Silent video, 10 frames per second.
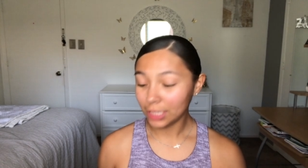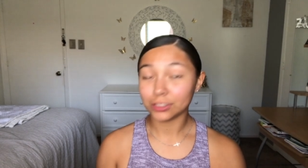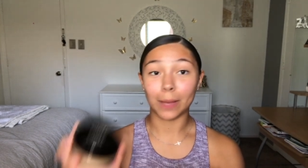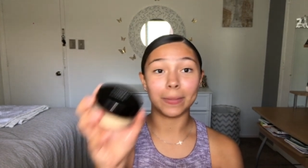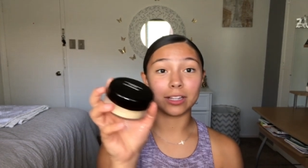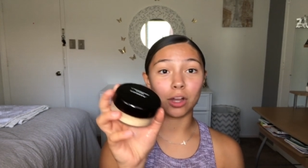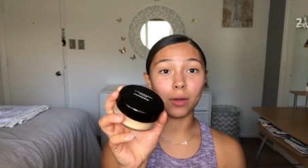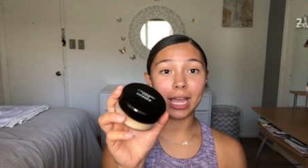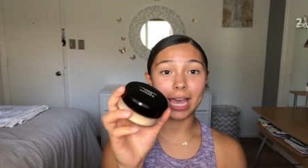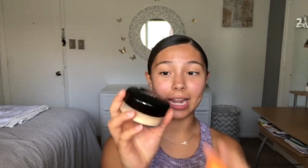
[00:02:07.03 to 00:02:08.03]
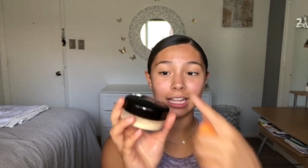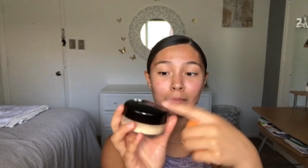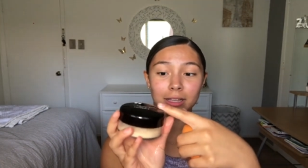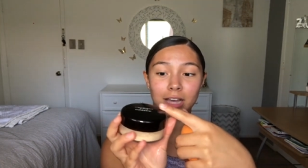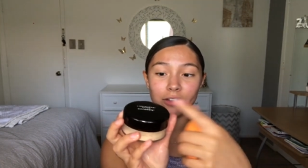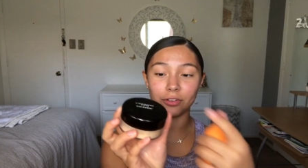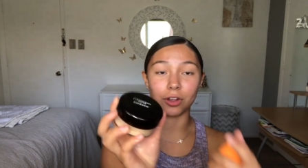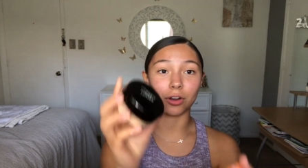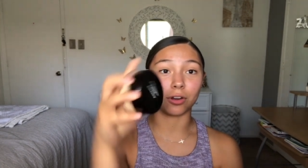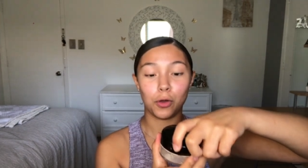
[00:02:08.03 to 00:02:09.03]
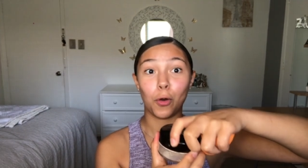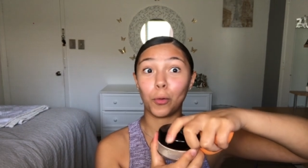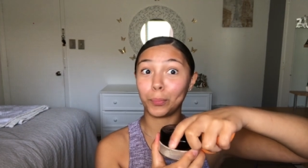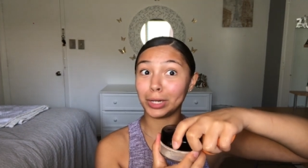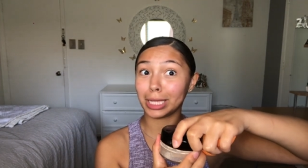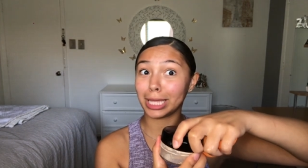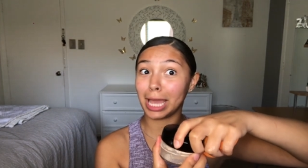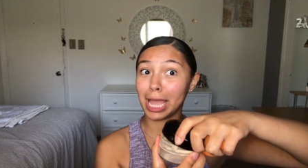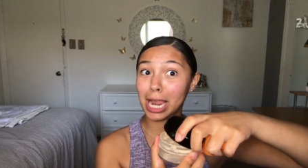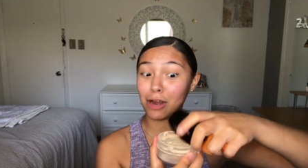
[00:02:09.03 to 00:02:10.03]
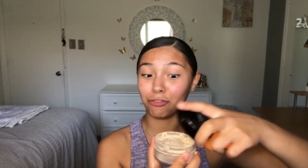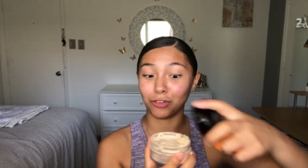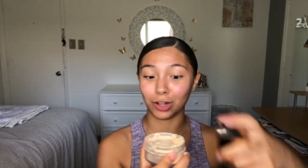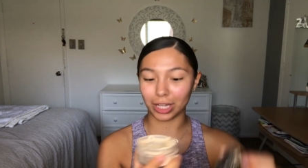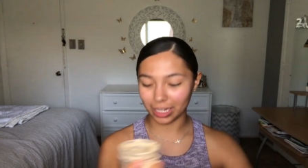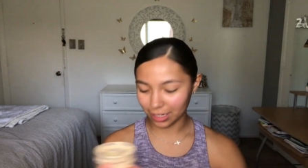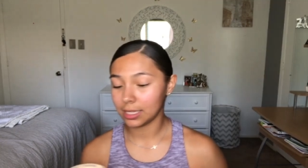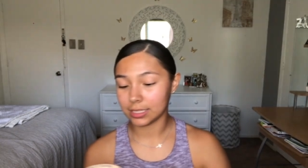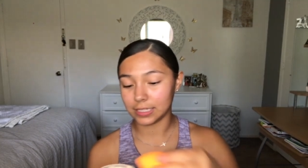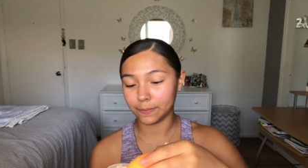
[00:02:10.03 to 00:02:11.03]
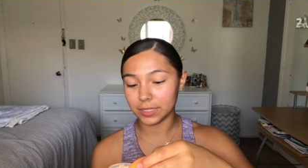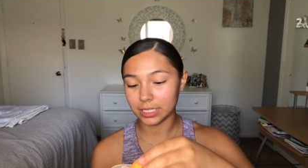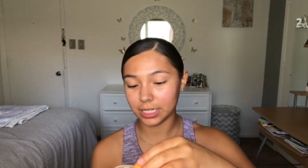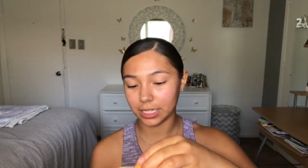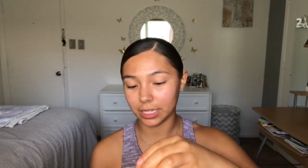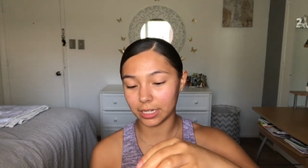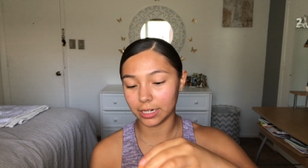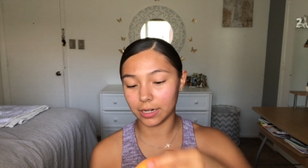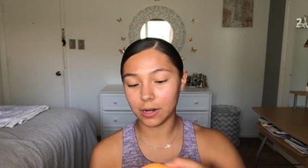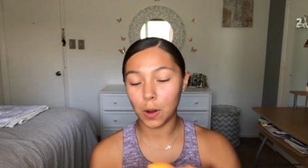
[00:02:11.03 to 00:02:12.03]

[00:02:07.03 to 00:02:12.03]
So I'm gonna go ahead and get my CoverGirl, open it carefully, dip into here,